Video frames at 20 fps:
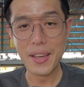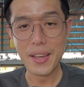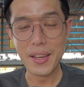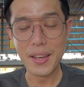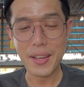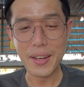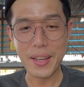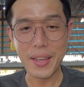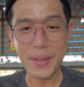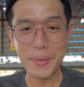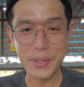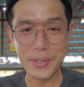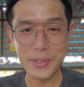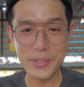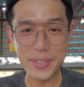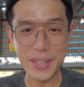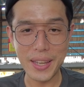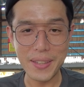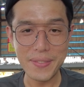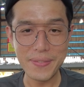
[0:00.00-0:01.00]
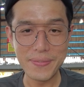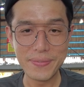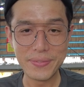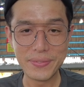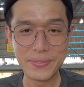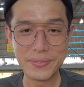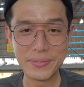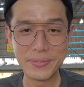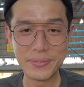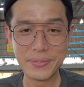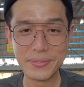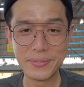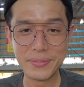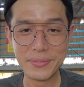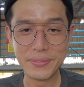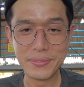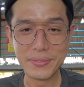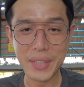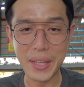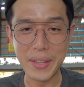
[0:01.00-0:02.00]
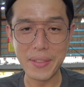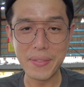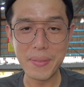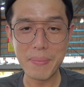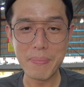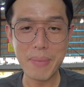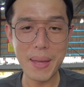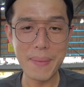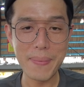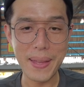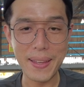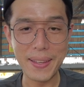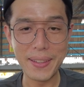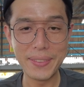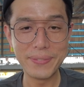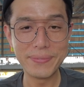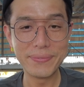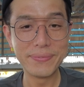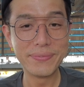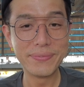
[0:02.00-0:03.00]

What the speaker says: and have a good time and bye bye.